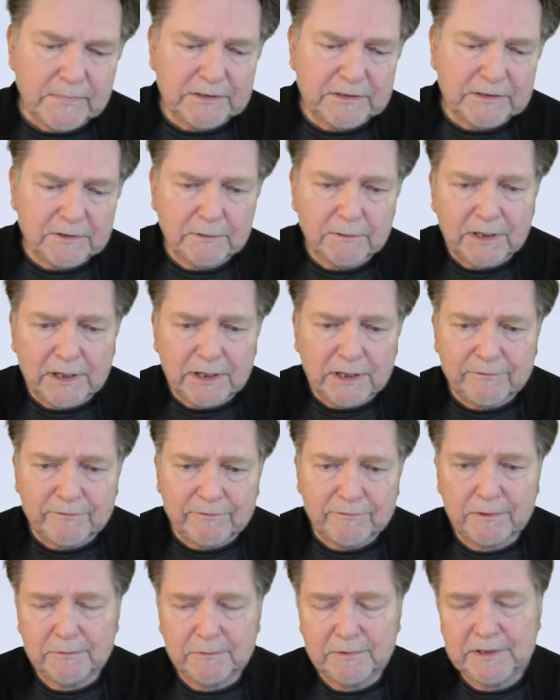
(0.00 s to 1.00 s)
And so a lot
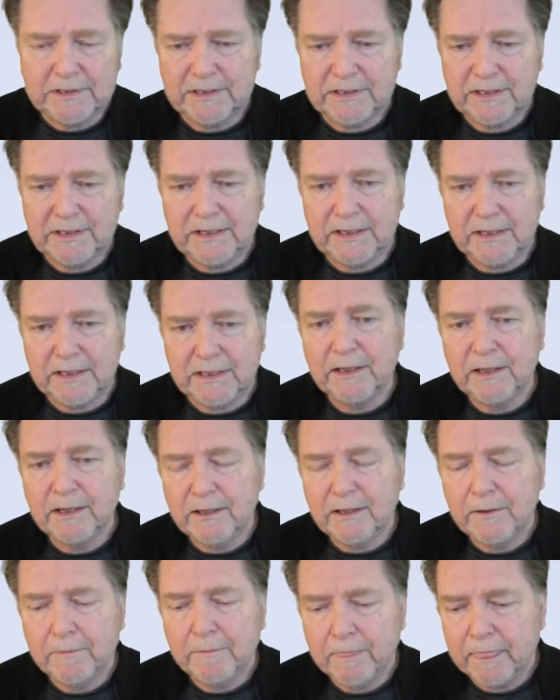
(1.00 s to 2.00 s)
of what we see,
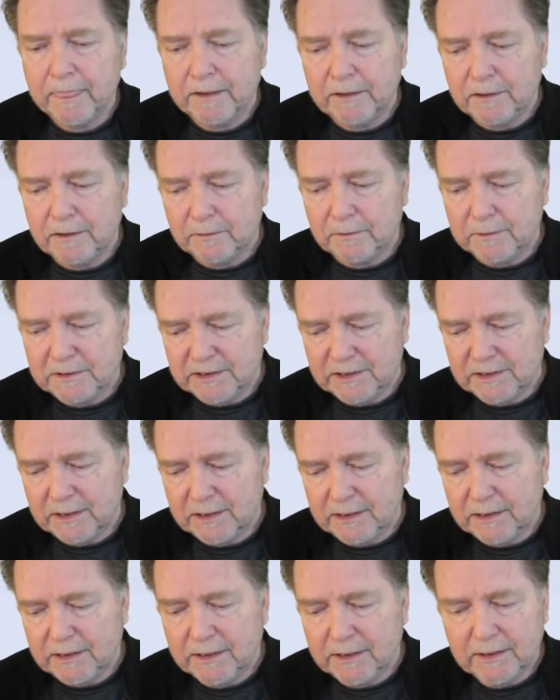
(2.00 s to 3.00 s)
we
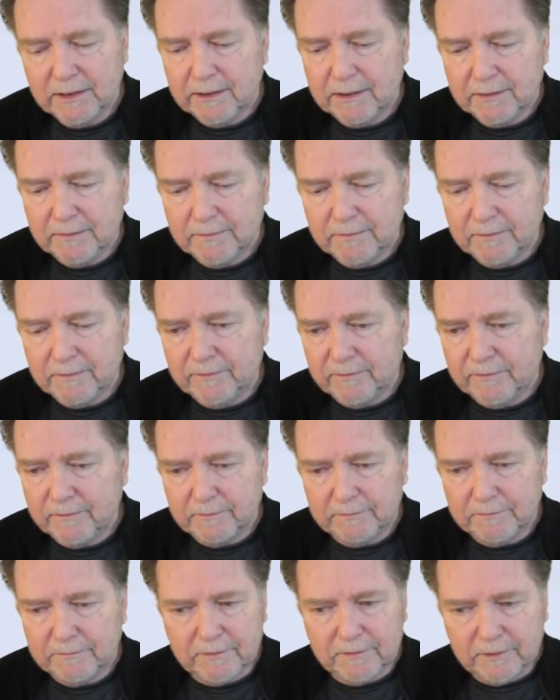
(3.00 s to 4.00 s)
see
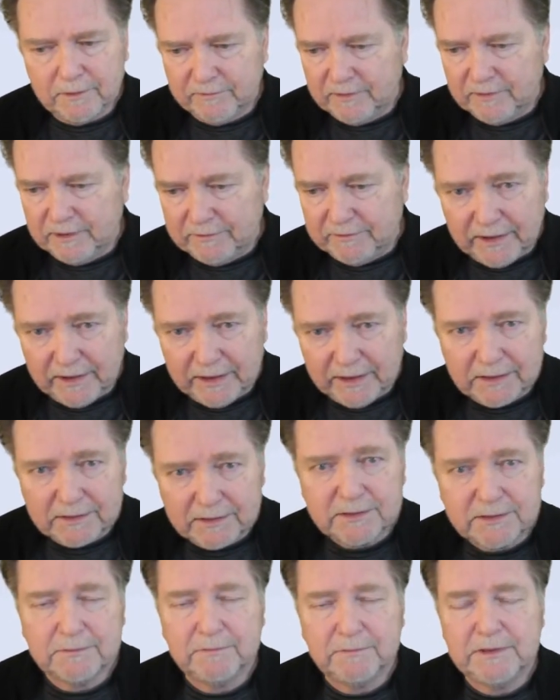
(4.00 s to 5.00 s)

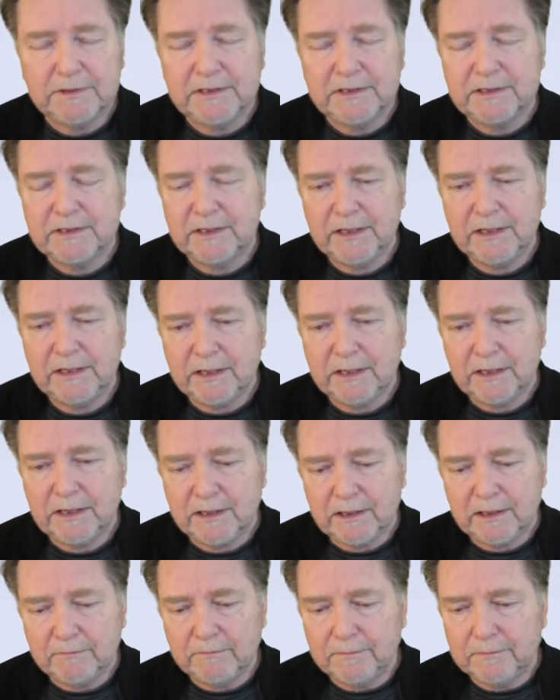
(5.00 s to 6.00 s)
events, we see,
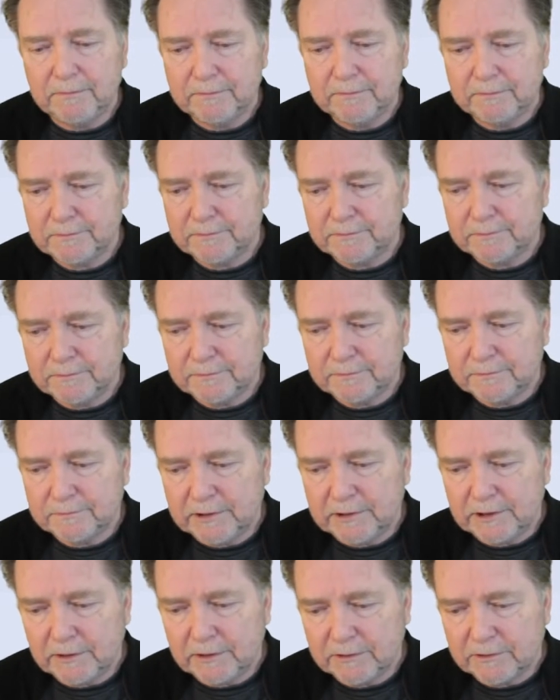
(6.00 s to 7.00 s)

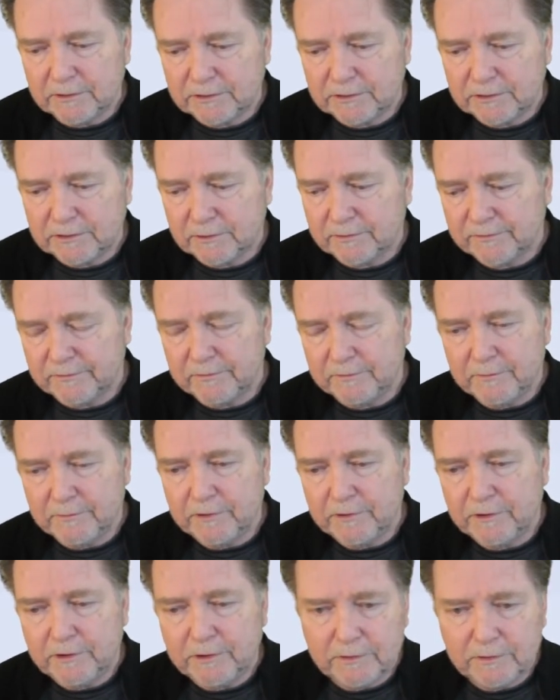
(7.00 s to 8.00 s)
sort of
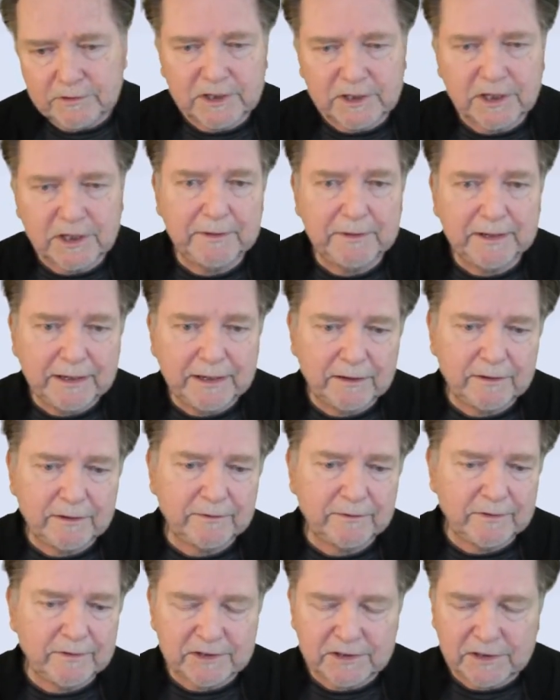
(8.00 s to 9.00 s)
news coming out
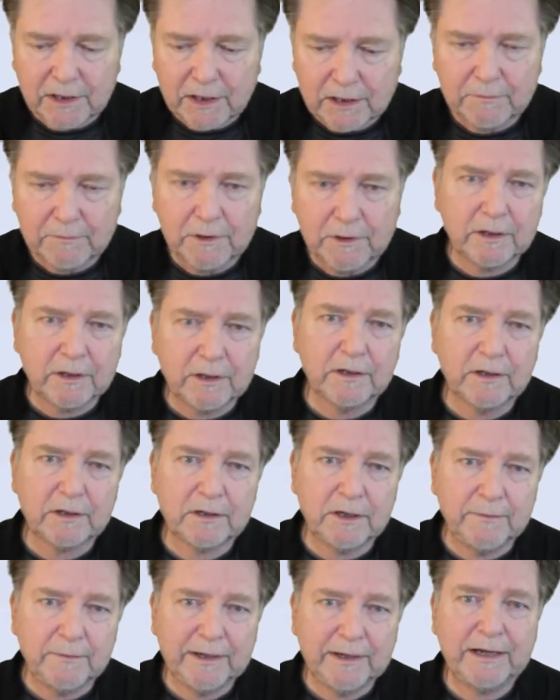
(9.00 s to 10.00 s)
of the stock market,
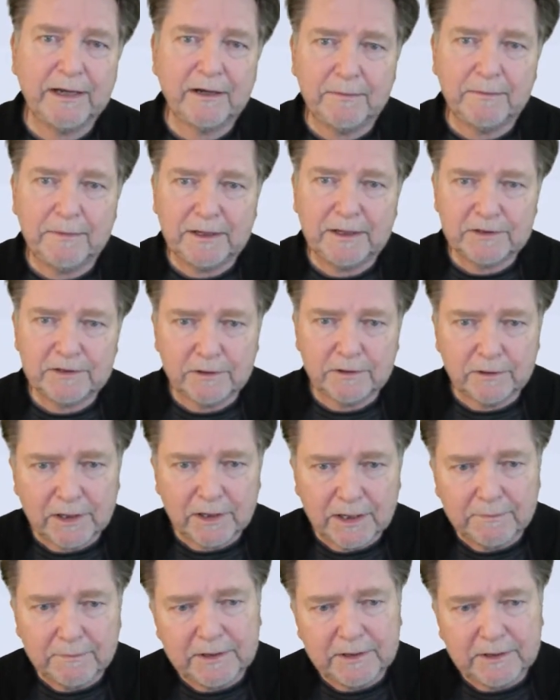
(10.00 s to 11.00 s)
coming out about certain
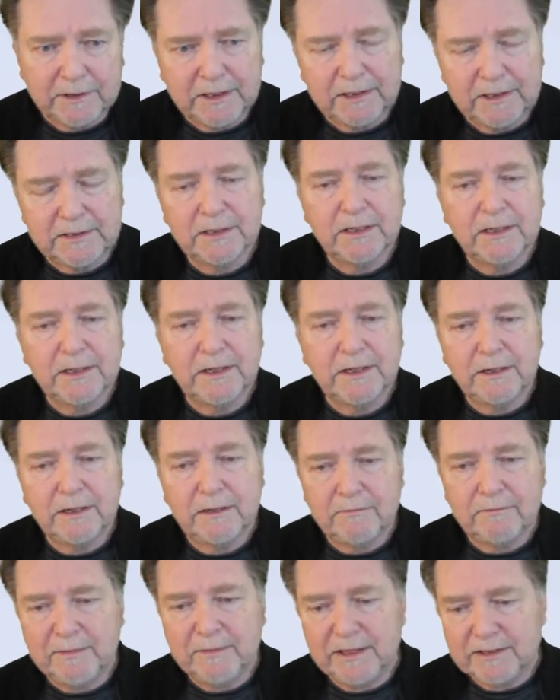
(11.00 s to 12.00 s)
companies.
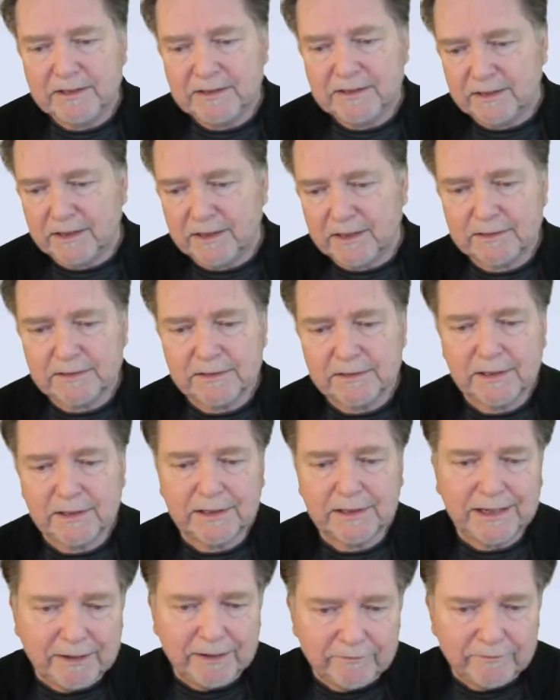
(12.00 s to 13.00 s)
We may see things
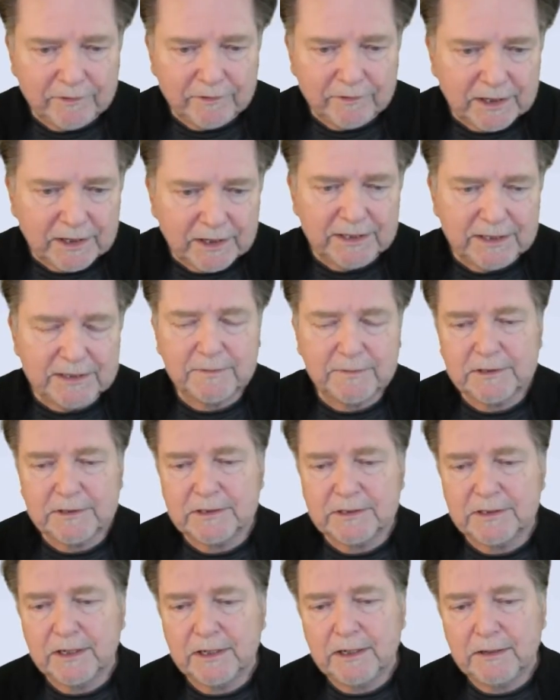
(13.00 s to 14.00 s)
like
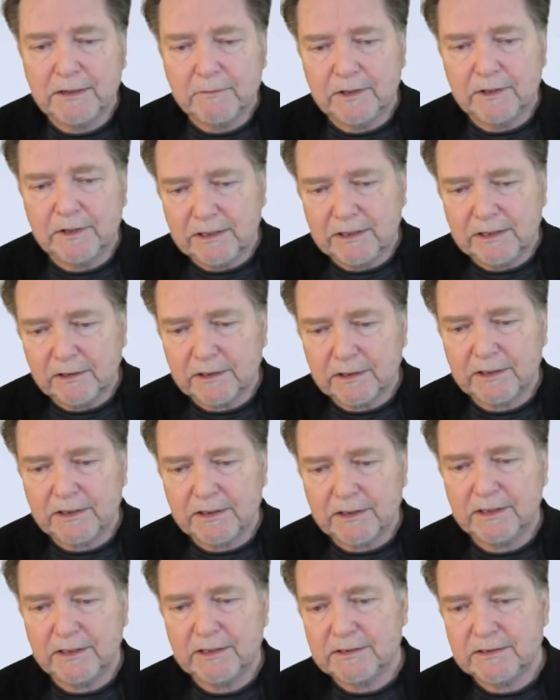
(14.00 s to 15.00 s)
advertisements. Well, they look at
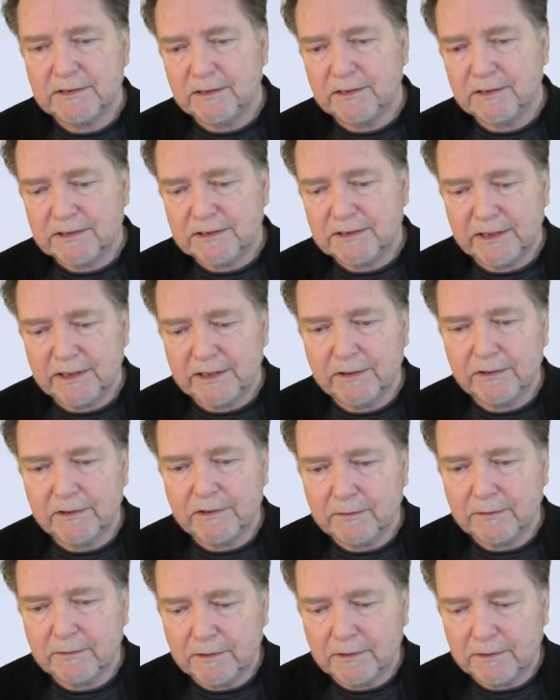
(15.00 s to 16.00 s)
this, and let's say there's
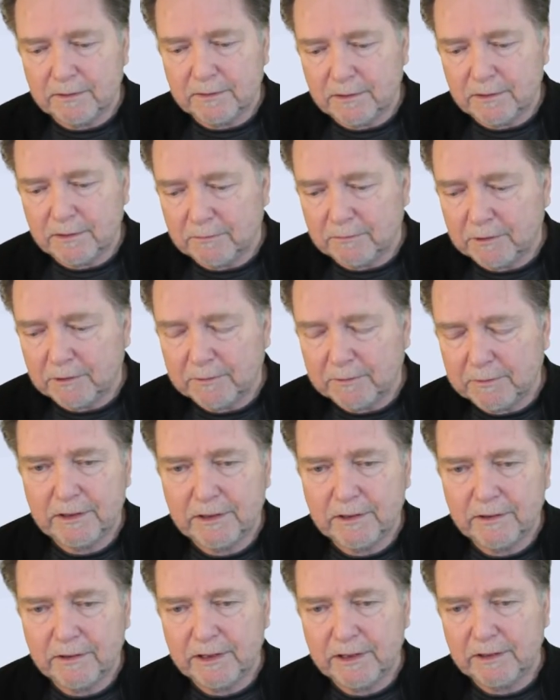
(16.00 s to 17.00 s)
a
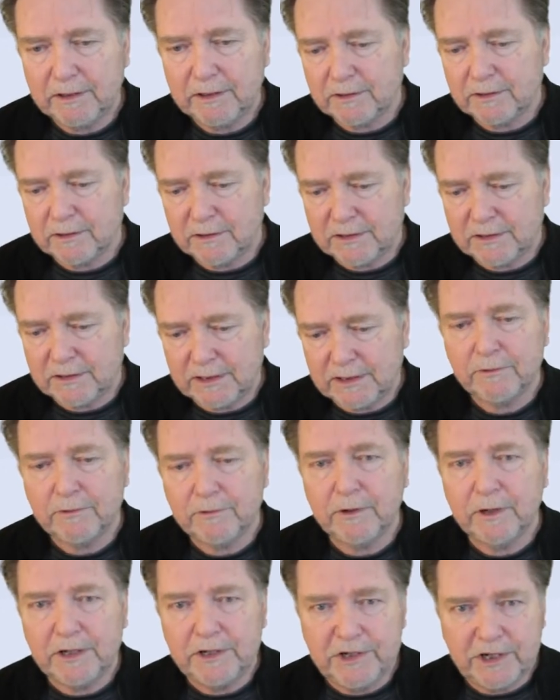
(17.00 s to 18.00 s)
momentary or a
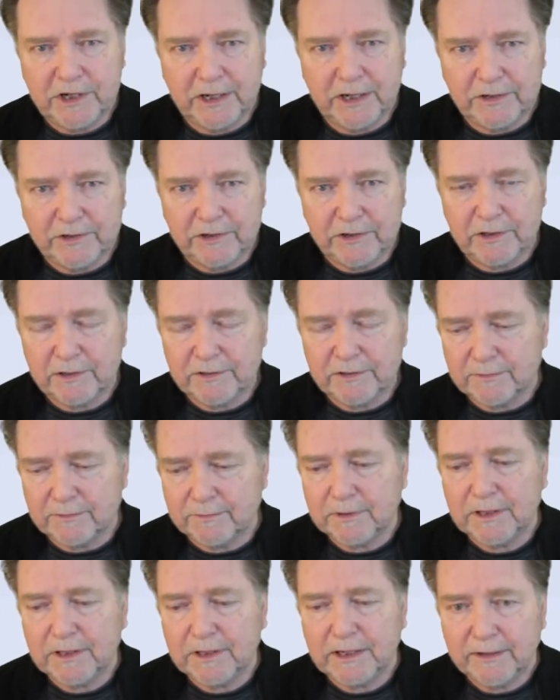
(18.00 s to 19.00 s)
temporary change in the
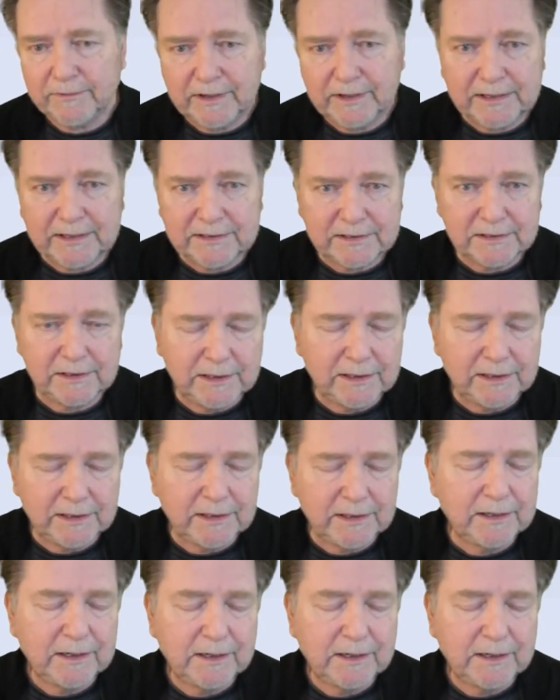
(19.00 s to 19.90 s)
supply of gasoline.